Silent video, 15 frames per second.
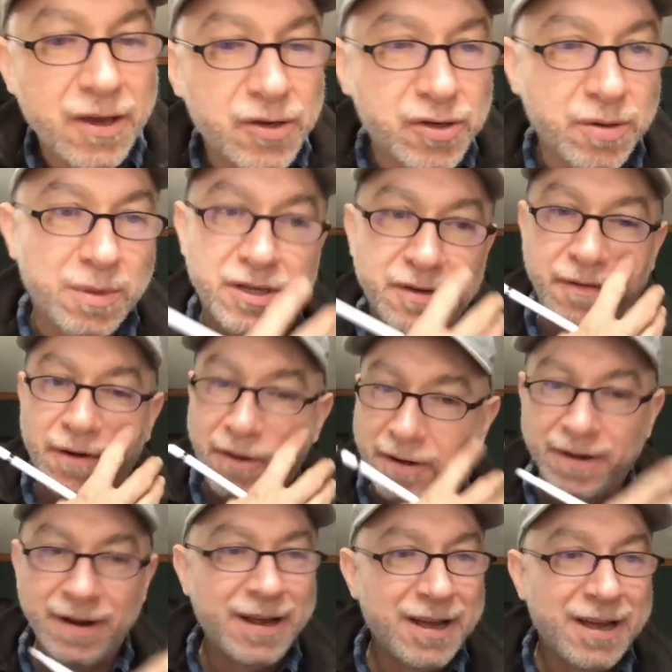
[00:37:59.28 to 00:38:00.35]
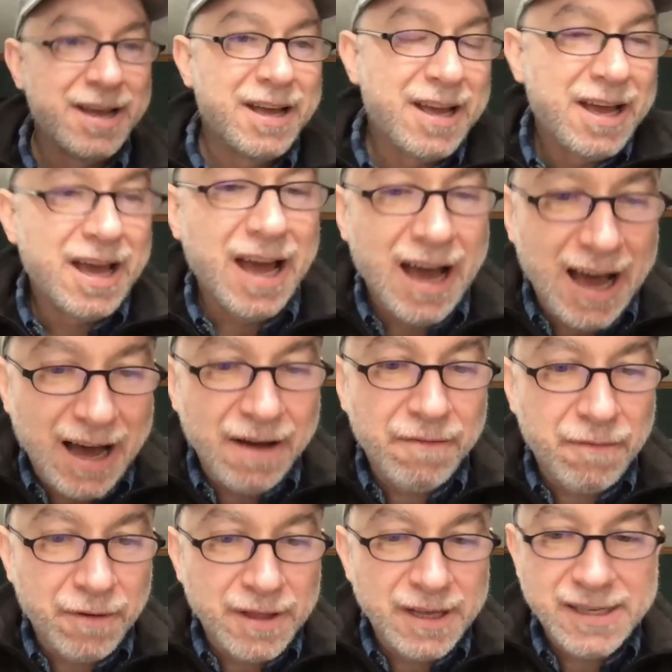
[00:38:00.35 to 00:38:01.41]
you so much for
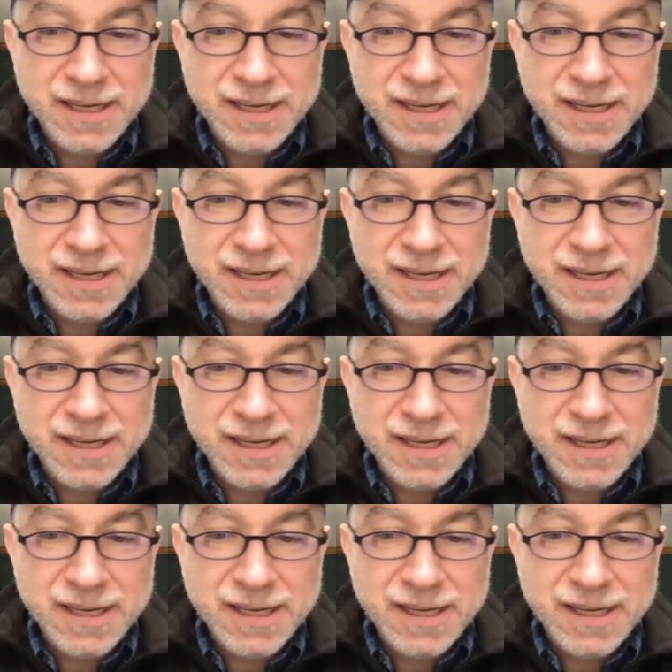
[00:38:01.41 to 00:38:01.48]
this